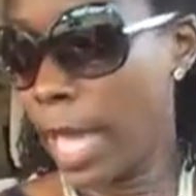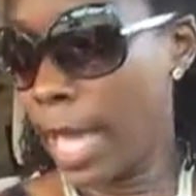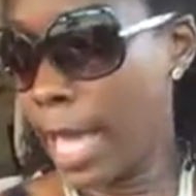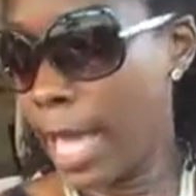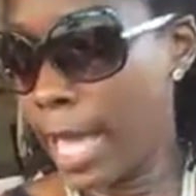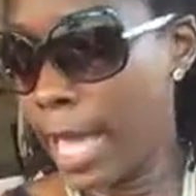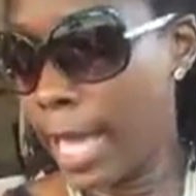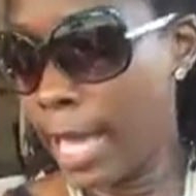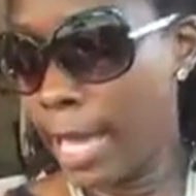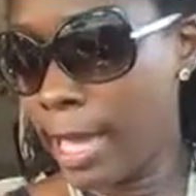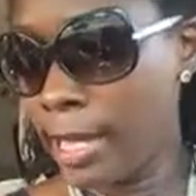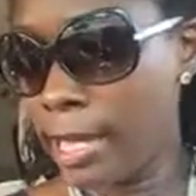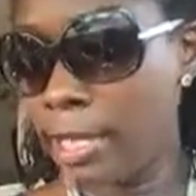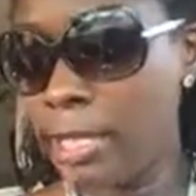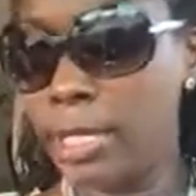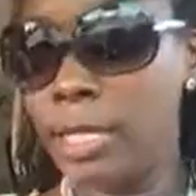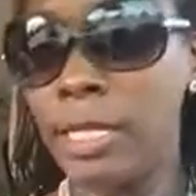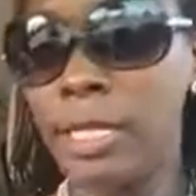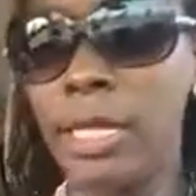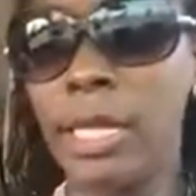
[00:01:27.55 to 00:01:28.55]

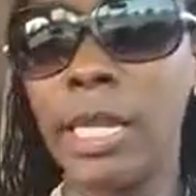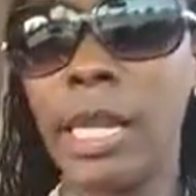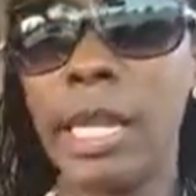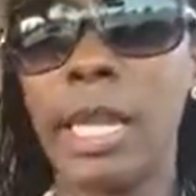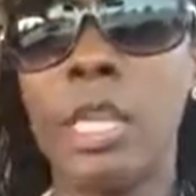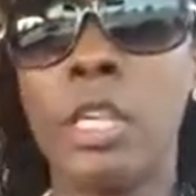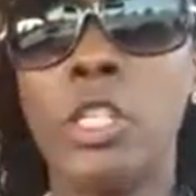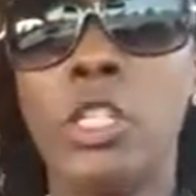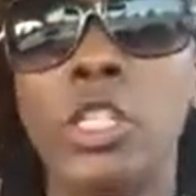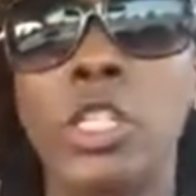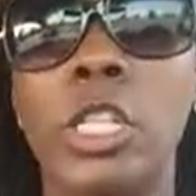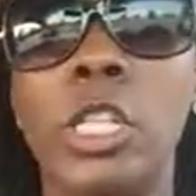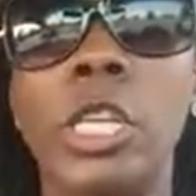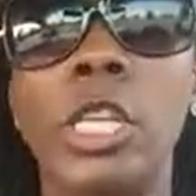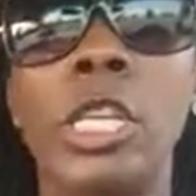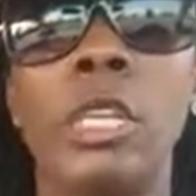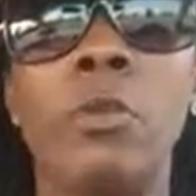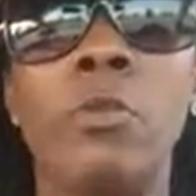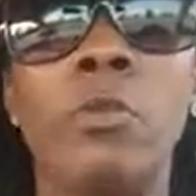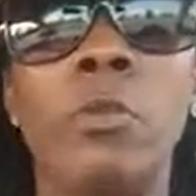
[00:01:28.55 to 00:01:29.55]
and
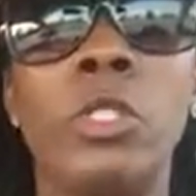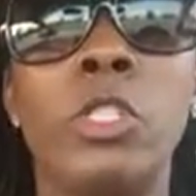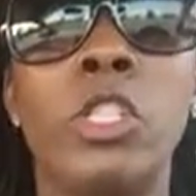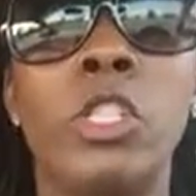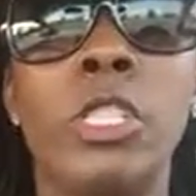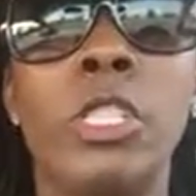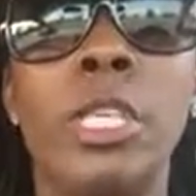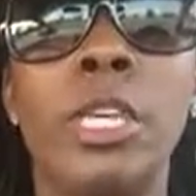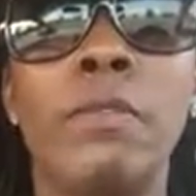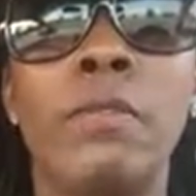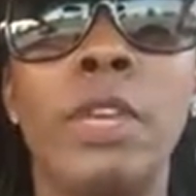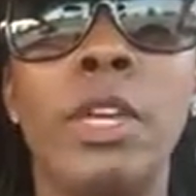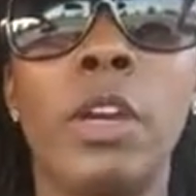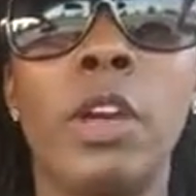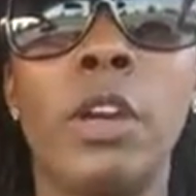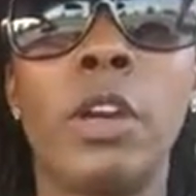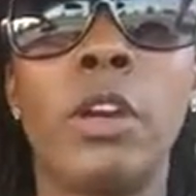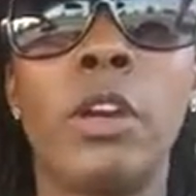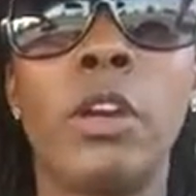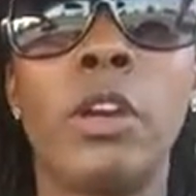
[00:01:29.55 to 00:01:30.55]
she was just giving
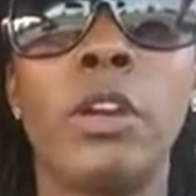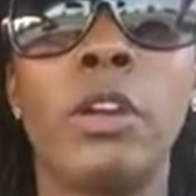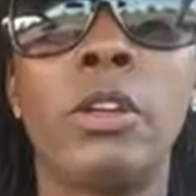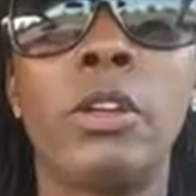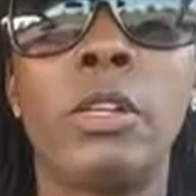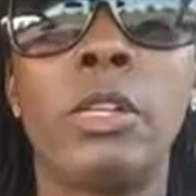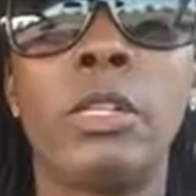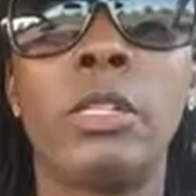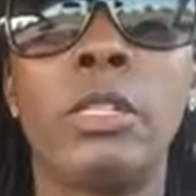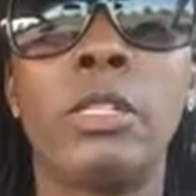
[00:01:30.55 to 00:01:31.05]
her